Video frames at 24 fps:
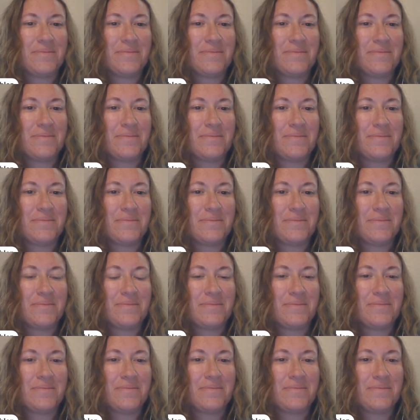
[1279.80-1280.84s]

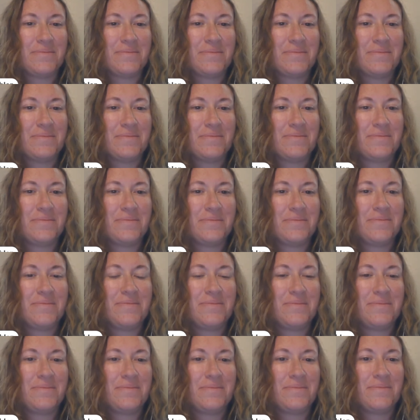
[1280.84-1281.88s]

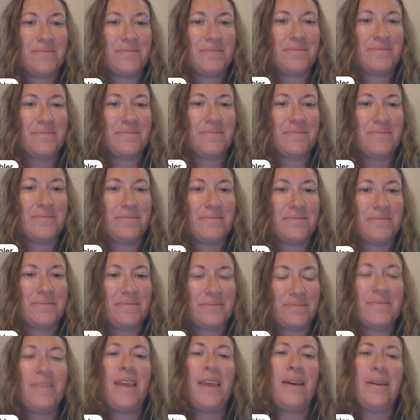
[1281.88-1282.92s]

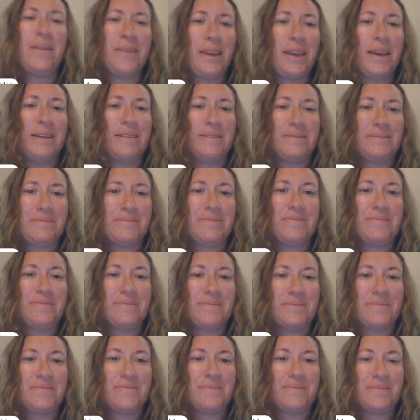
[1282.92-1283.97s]

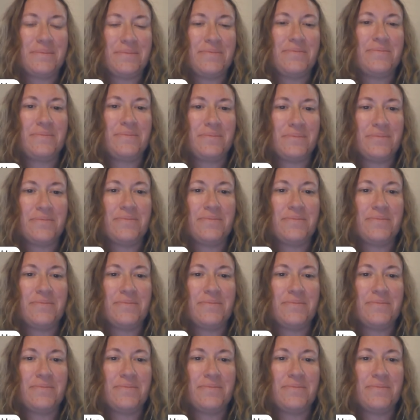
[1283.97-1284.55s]
(not speaking)